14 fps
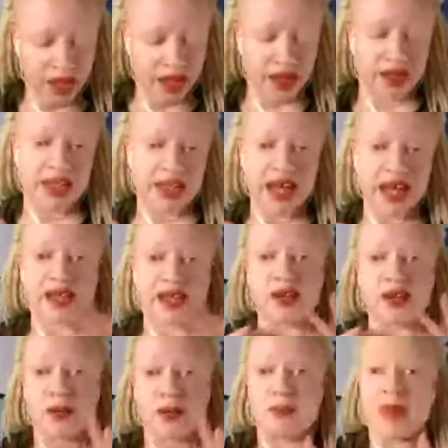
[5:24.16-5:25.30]
that your
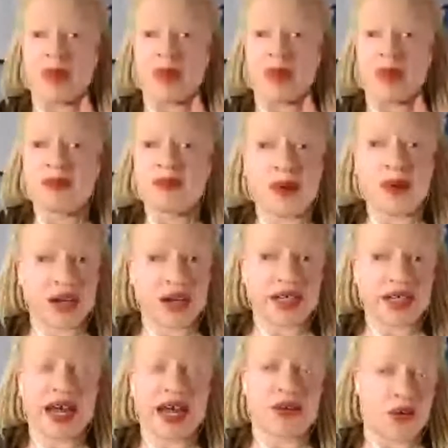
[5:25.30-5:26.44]
main product
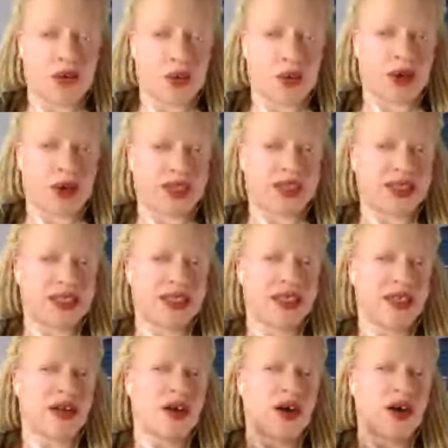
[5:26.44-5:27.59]
categories
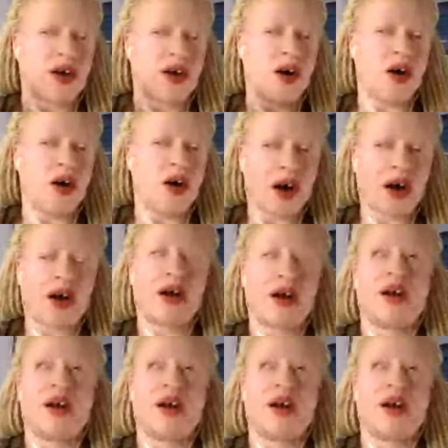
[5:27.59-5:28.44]
are